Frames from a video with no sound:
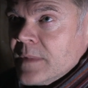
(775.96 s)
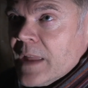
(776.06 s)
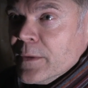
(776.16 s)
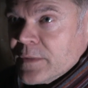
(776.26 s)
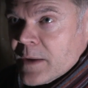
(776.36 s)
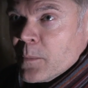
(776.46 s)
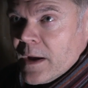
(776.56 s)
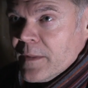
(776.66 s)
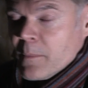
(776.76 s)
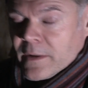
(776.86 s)
in the same
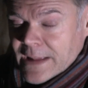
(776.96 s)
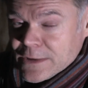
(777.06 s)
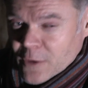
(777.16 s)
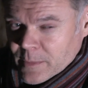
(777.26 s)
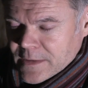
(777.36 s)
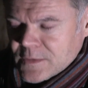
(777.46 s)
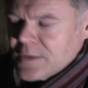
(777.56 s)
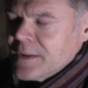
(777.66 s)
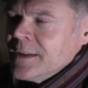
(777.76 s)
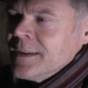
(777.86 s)
way that my day job is,
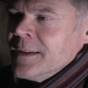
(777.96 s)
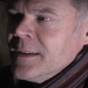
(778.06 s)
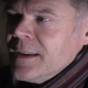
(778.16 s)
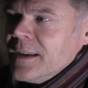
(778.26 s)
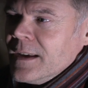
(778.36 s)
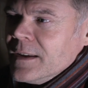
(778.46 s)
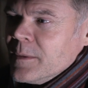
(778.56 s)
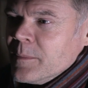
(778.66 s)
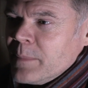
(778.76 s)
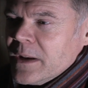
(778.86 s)

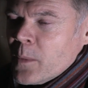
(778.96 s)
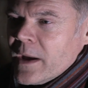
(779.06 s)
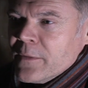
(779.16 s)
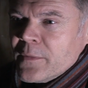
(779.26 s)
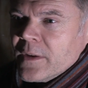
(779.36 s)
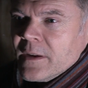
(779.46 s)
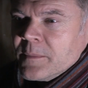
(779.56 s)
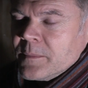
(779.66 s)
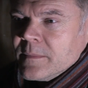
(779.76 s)
being away for